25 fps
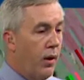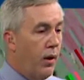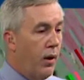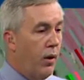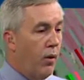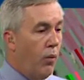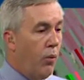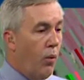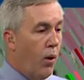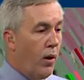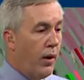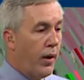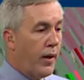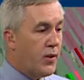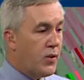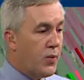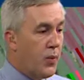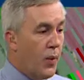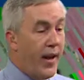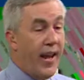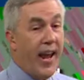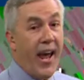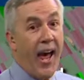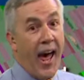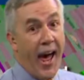work its
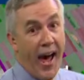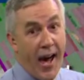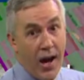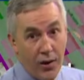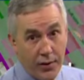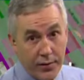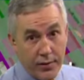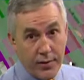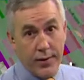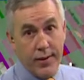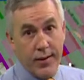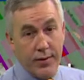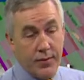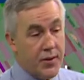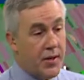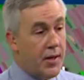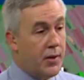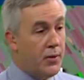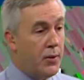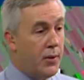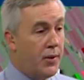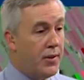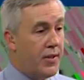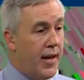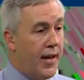way out of
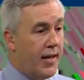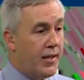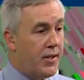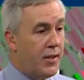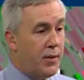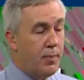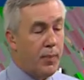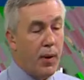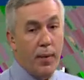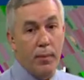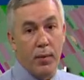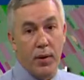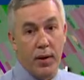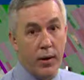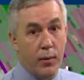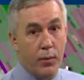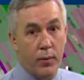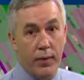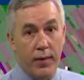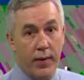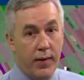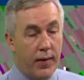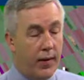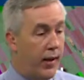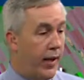central Texas probably here
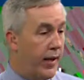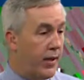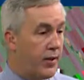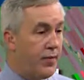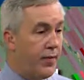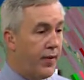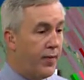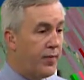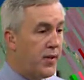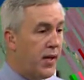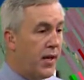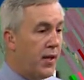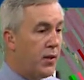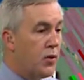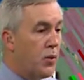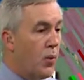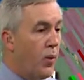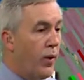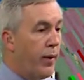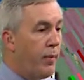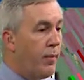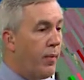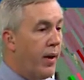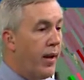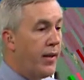within the next
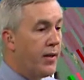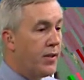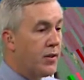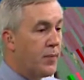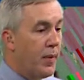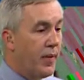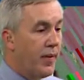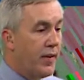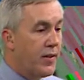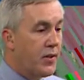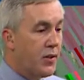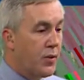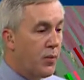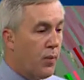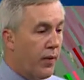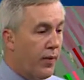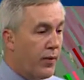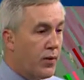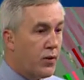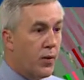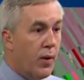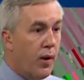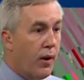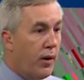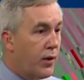15-20 minutes. But this is where the
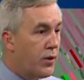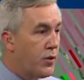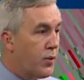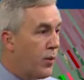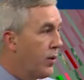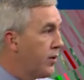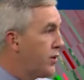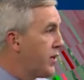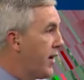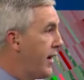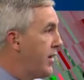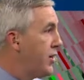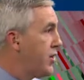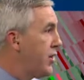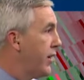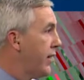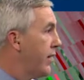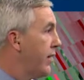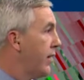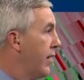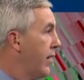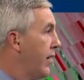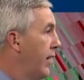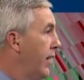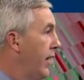strongest rotation
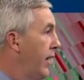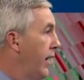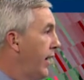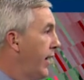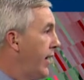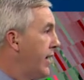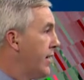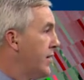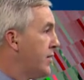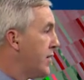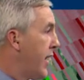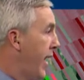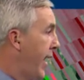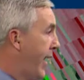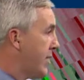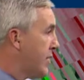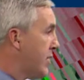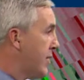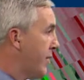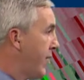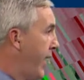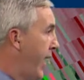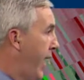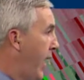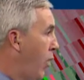is as
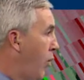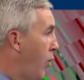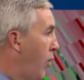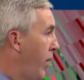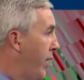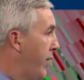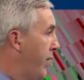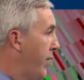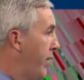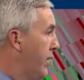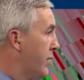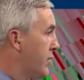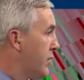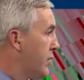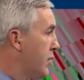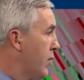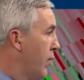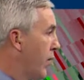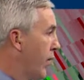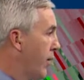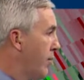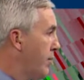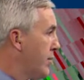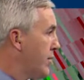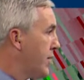of now with this
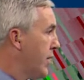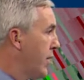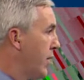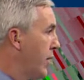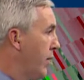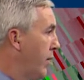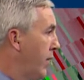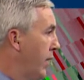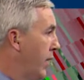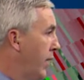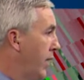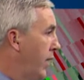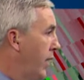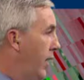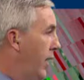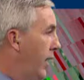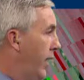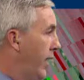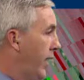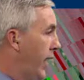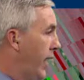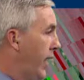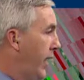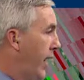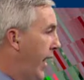storm. So
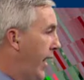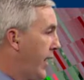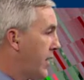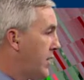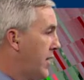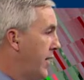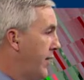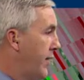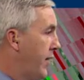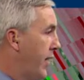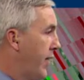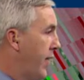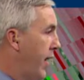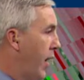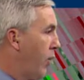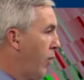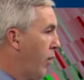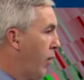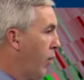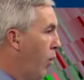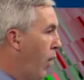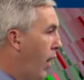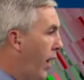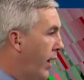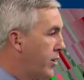Again, an activity that we're
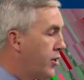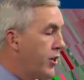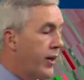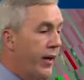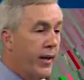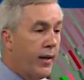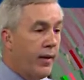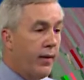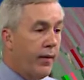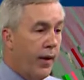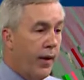watching,